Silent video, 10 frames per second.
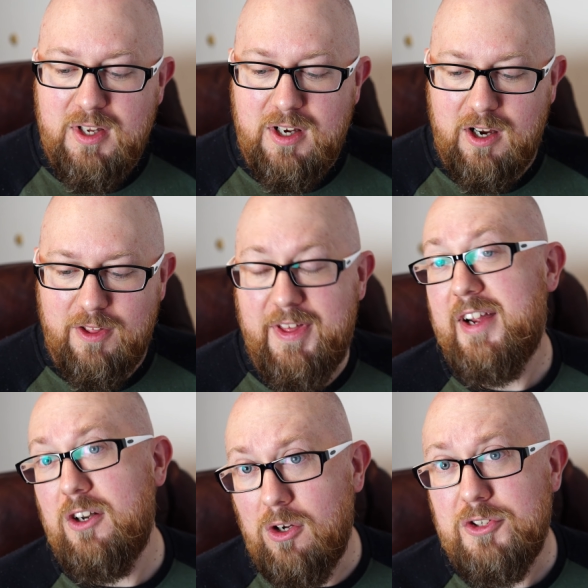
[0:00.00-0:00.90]
Uh, that
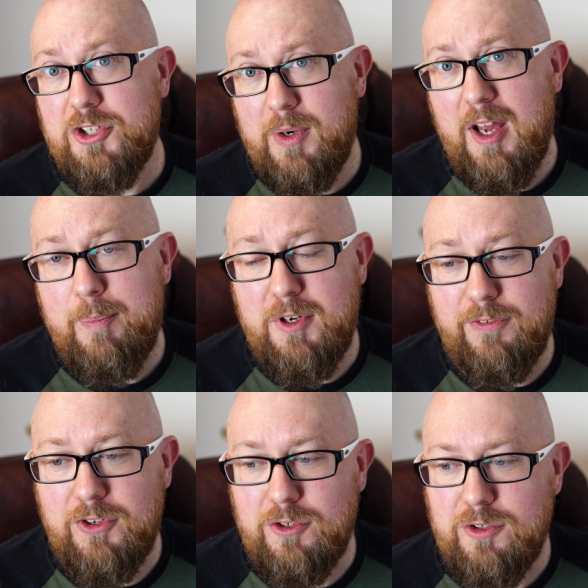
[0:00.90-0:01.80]
can also happen
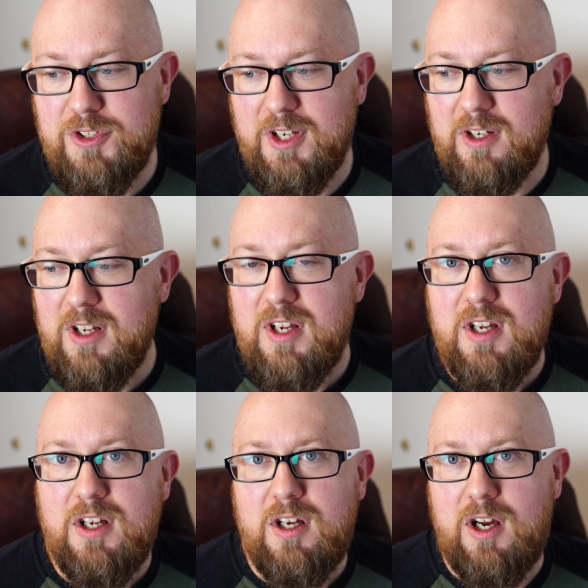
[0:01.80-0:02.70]
if you're using,
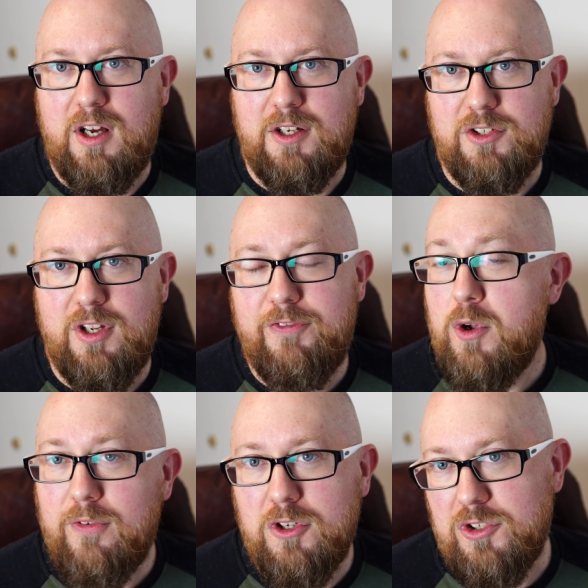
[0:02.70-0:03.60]
uh, if
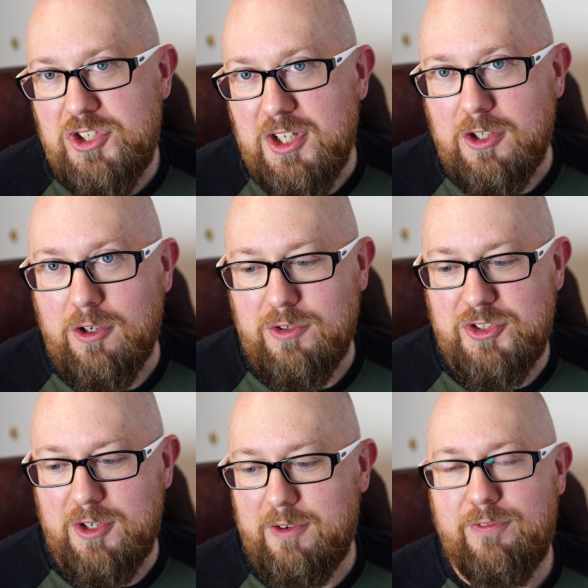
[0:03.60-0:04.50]
you ever use cheat codes.
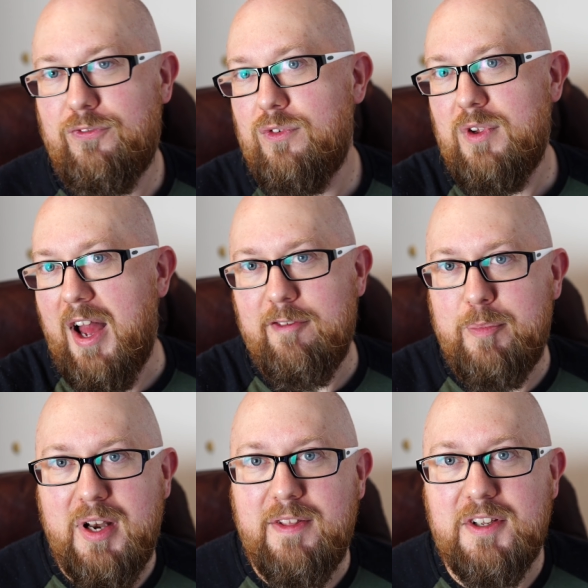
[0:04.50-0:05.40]
So I've
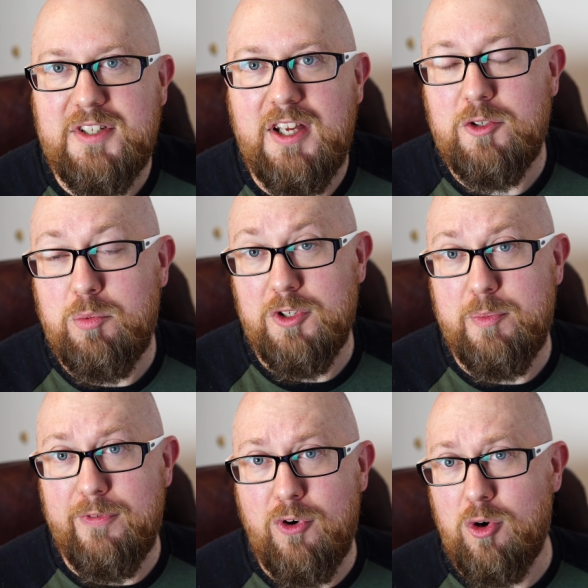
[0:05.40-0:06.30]
been in this case once
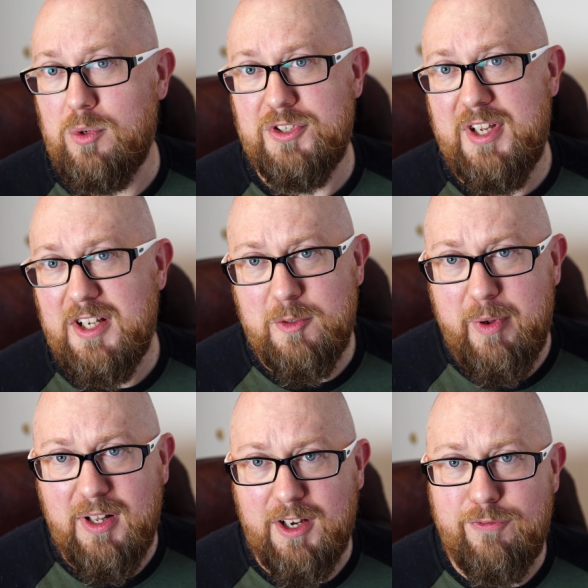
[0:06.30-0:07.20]
before where say it's
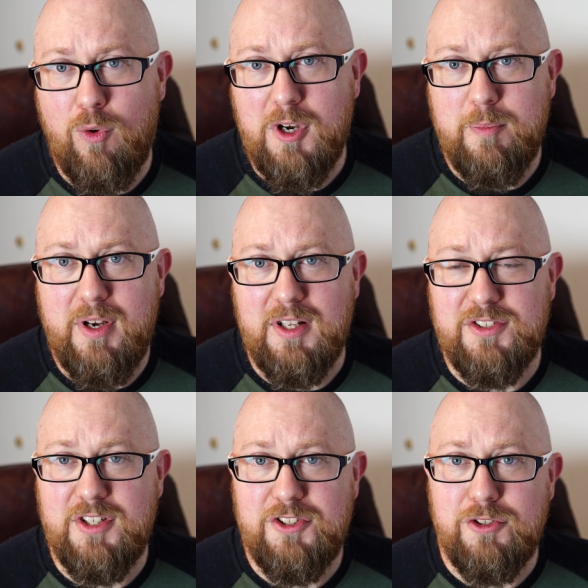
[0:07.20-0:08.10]
been like 40 minutes
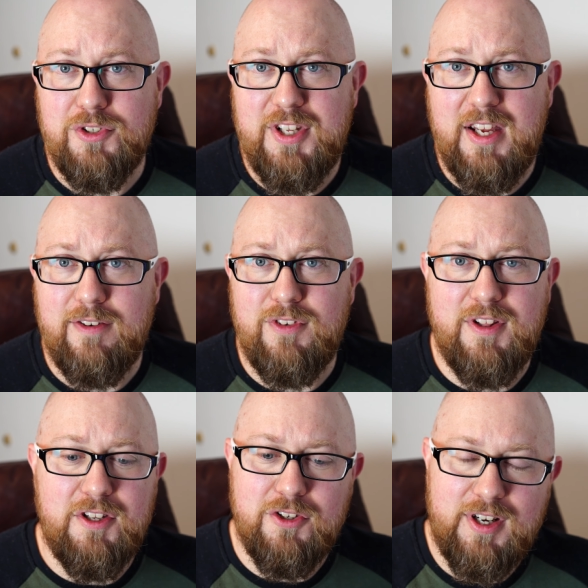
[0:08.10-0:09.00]
since you saved and
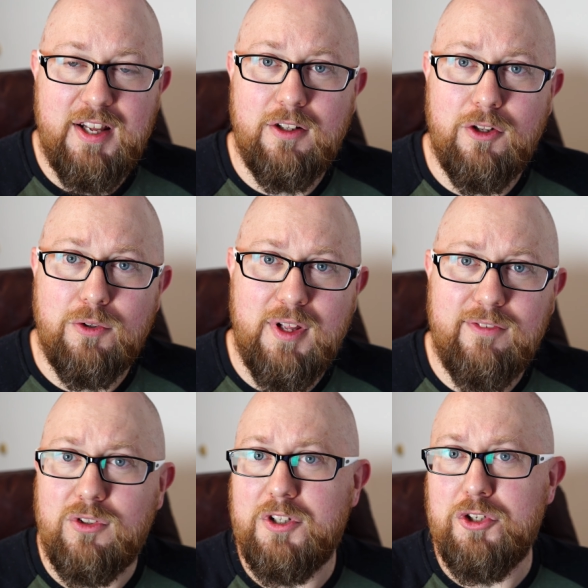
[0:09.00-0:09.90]
then you're kind of low
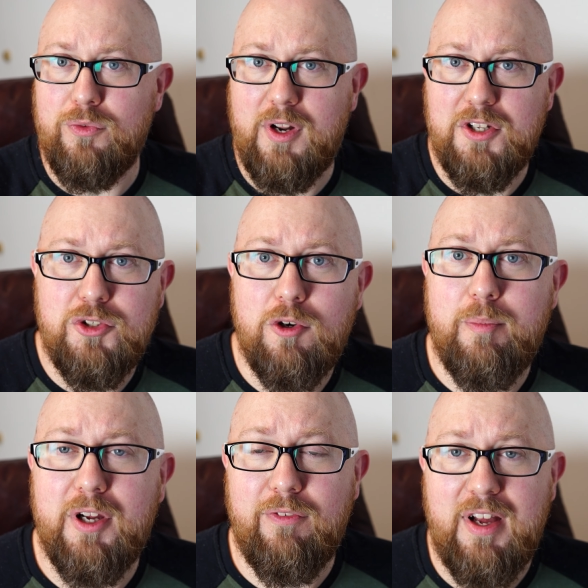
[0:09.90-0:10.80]
level and you run into a
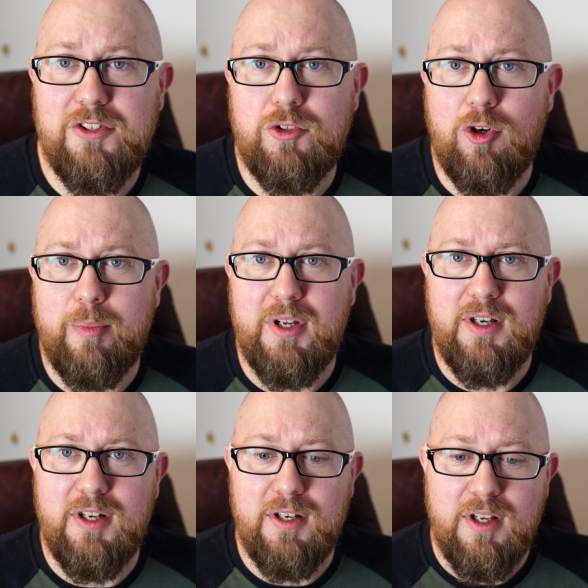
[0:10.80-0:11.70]
big rad scorpion
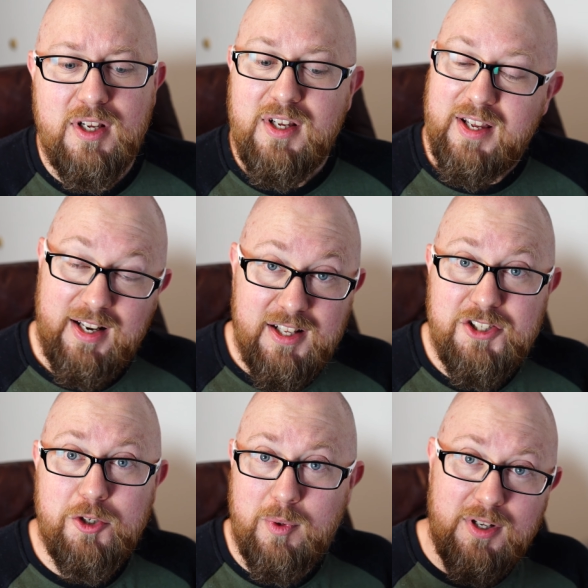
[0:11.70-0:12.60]
and it
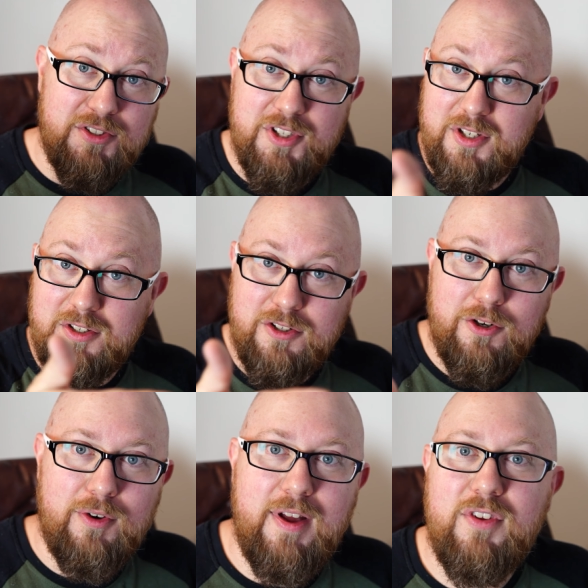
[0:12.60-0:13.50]
hits you once and you
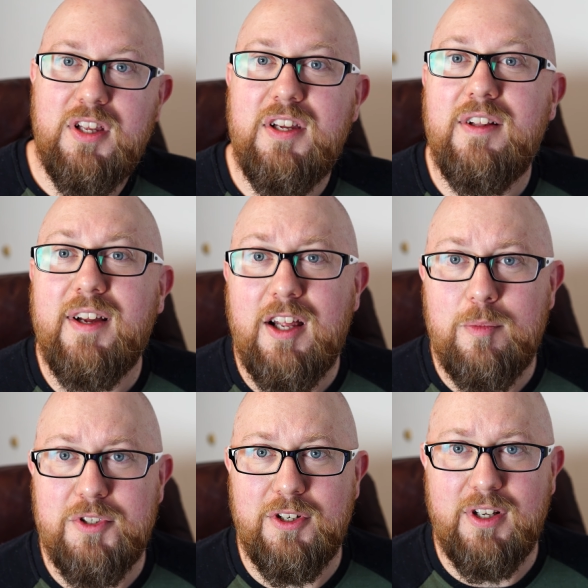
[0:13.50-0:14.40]
don't have any healing
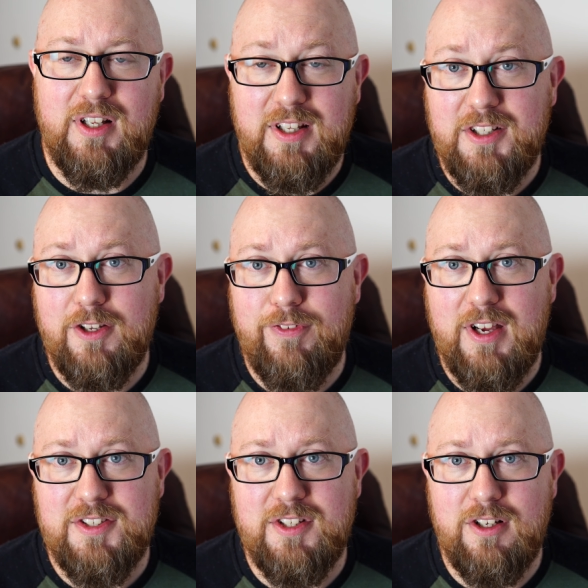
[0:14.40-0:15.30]
items that are going to heal you
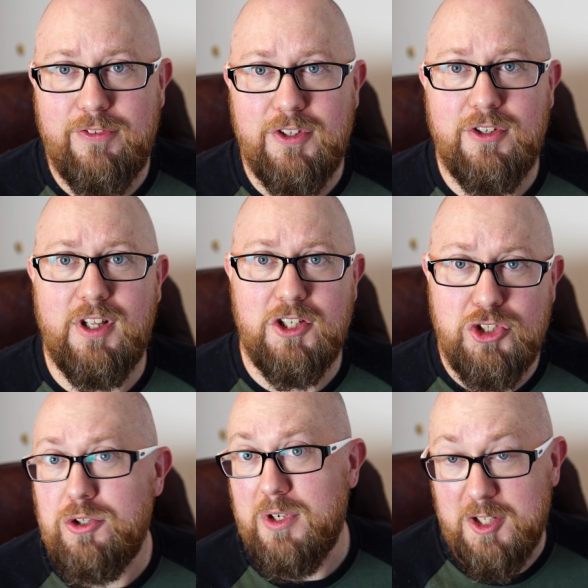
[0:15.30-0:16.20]
fast enough and you're like
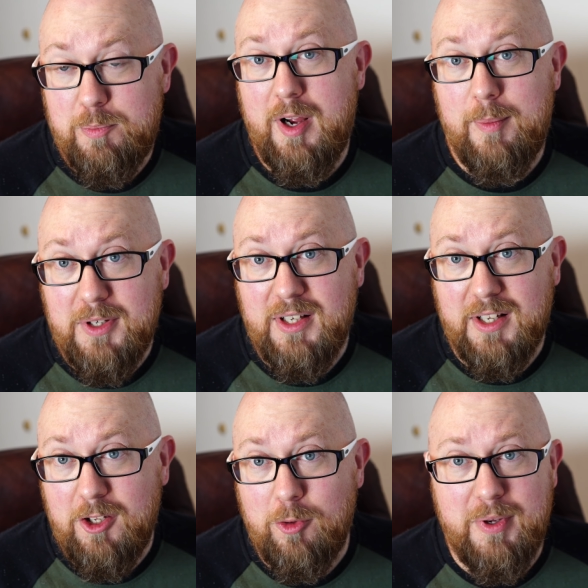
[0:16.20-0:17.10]
shoot it's probably going to
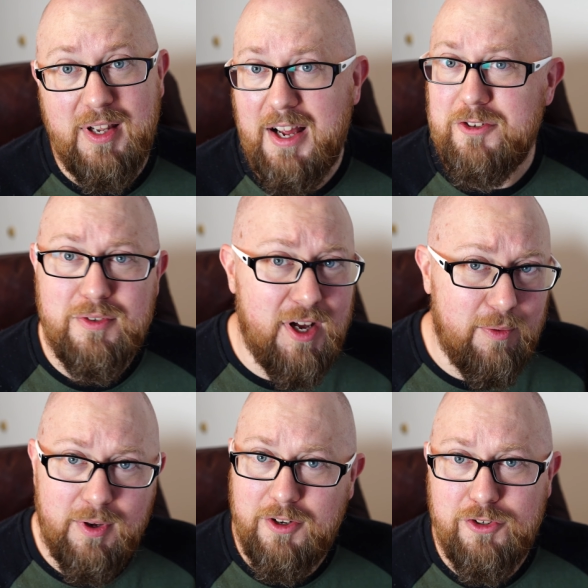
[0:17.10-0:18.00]
kill me and I do not
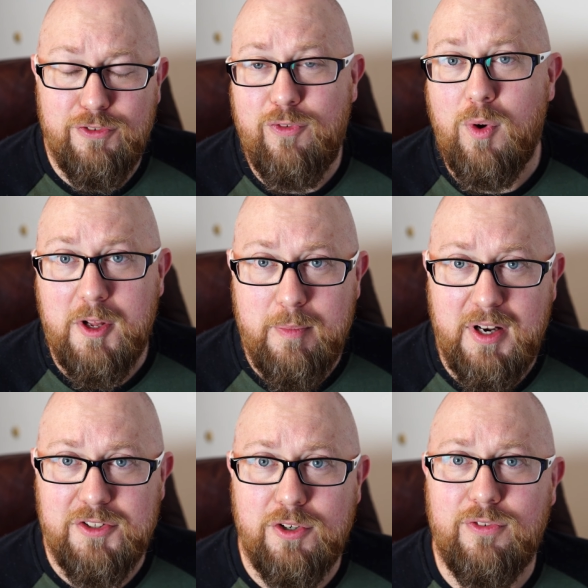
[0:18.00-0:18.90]
want to do 40
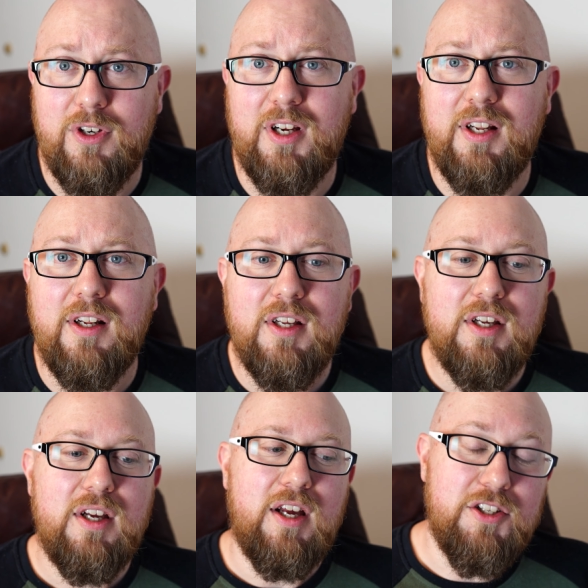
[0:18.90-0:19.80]
minutes over again.
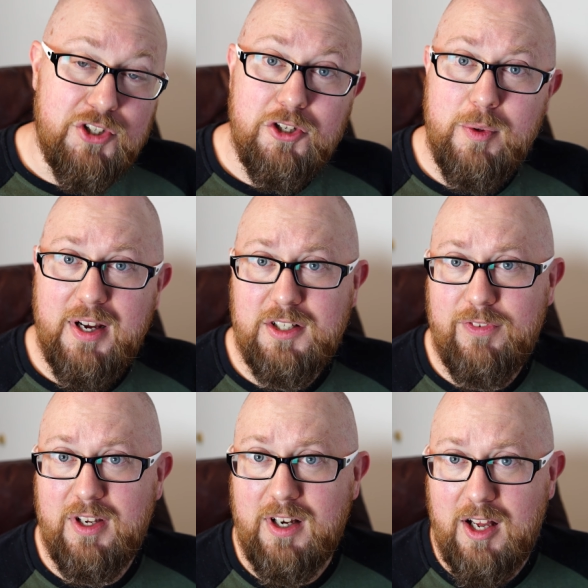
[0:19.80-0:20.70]
And so you
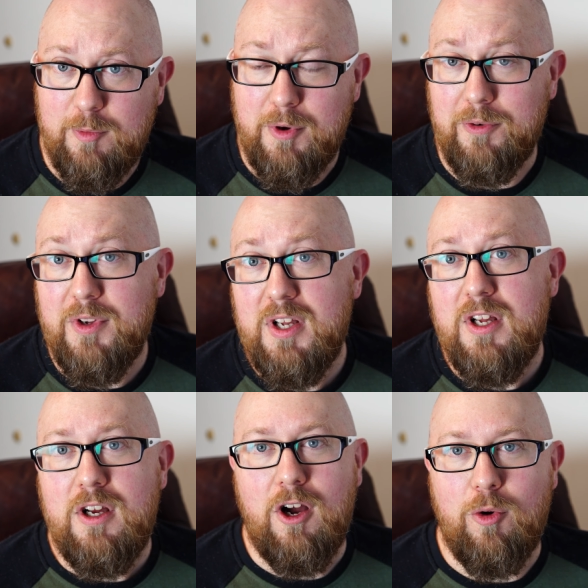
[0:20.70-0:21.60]
activate god mode.
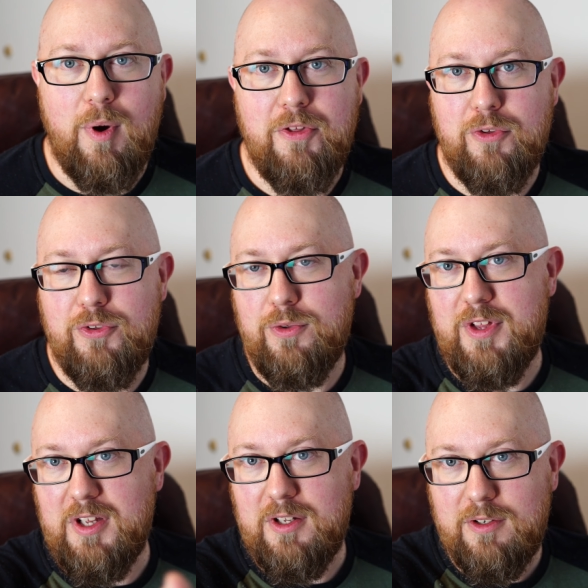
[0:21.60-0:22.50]
Uh, whether through
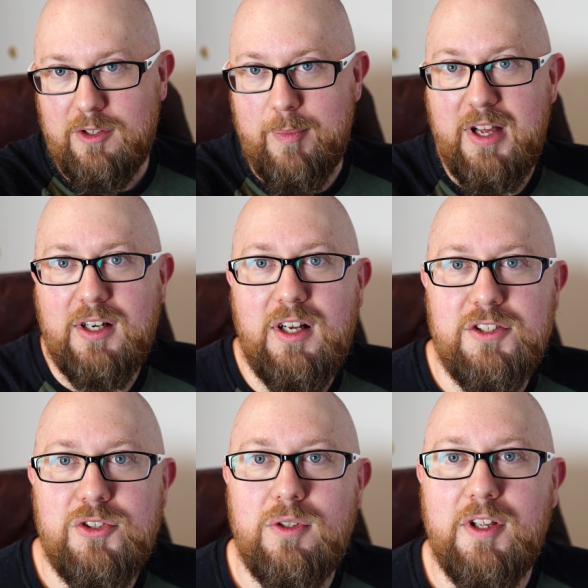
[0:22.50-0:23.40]
the command
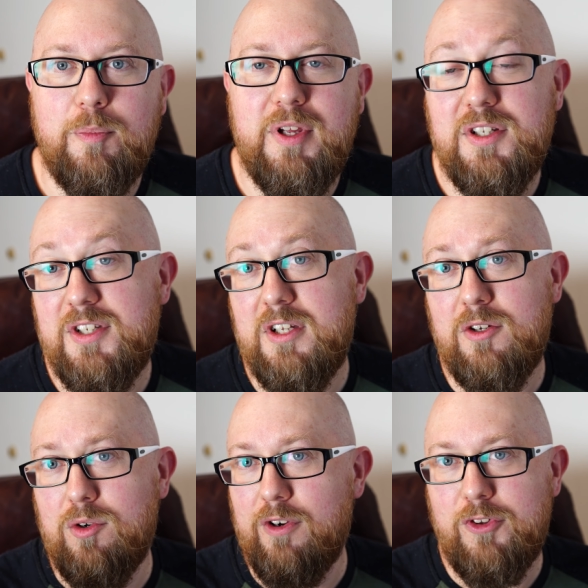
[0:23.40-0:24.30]
console on the
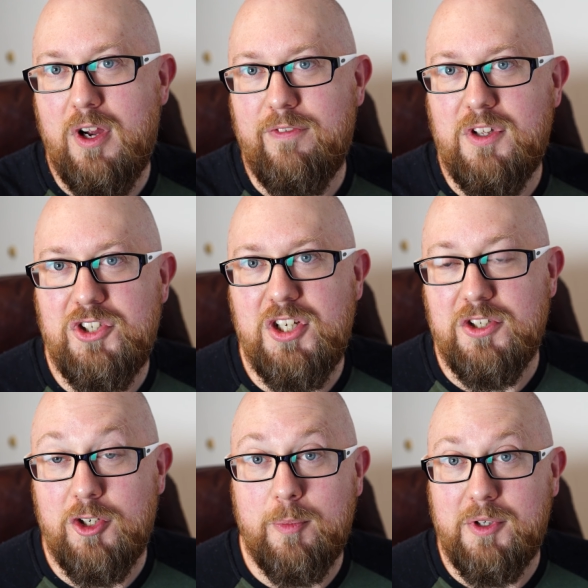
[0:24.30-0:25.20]
PC or if you have the cheat
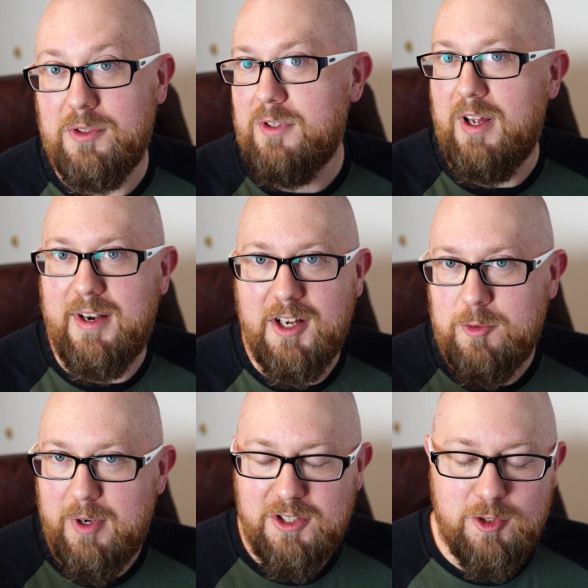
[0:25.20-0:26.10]
terminal on
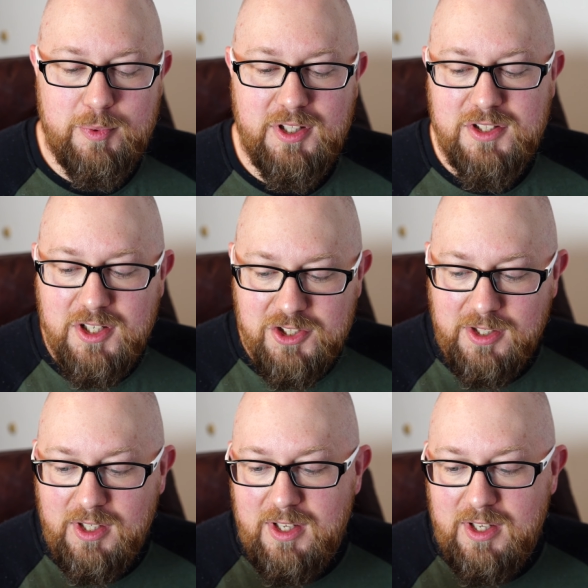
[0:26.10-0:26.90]
Xbox or PlayStation.